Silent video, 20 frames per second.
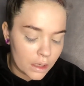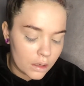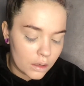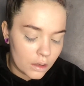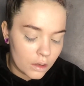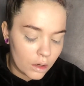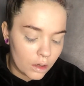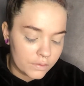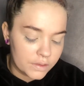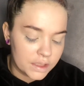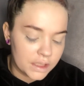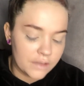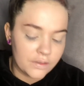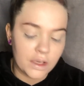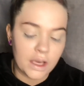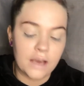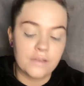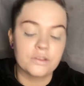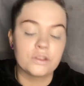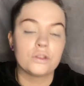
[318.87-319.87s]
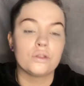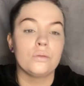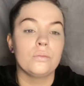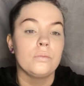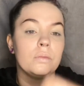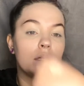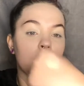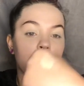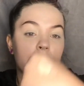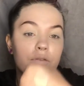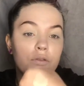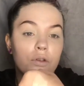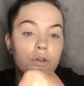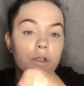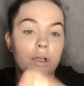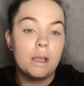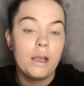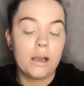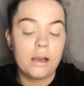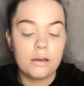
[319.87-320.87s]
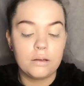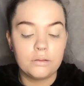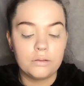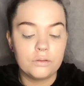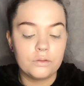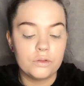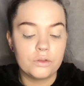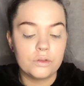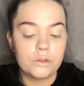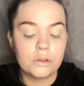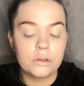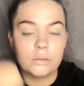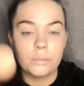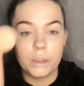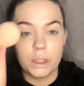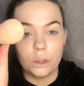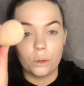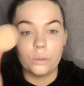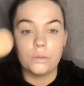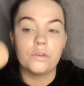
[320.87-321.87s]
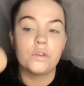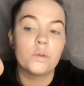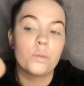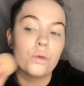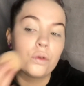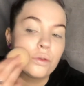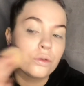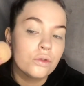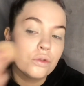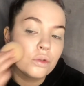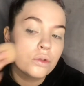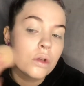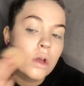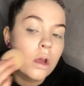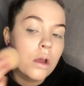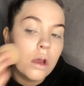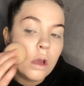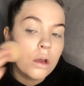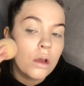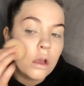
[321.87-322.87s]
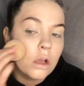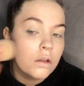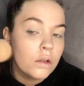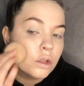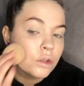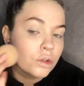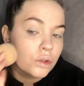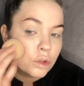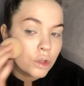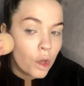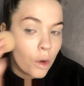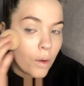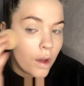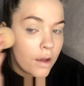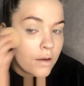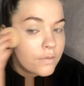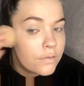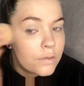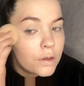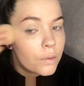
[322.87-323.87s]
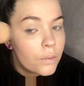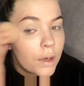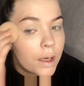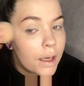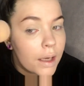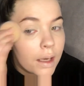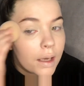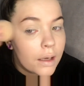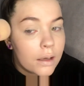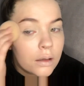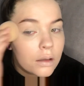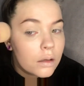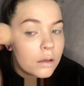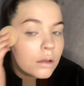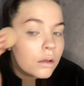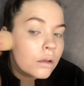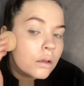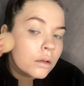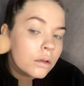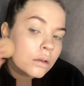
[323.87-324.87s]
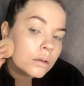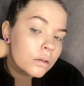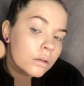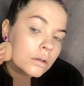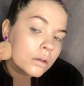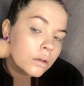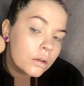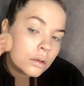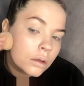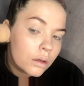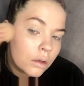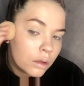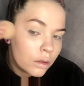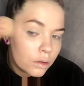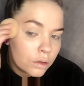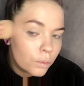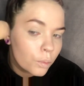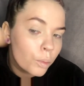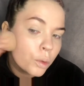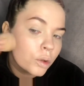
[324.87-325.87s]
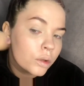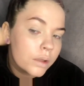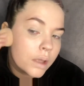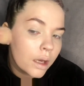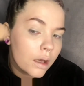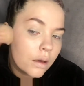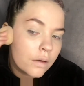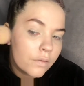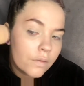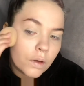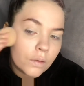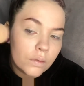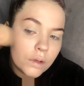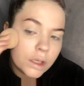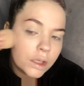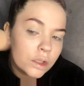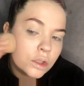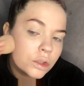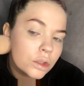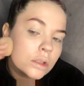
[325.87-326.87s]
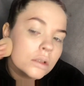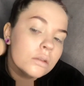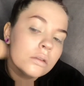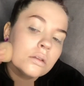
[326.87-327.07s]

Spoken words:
Obviously, if you have some left on your hand, pick it up with your sponge, and then just go everywhere, put that foundation.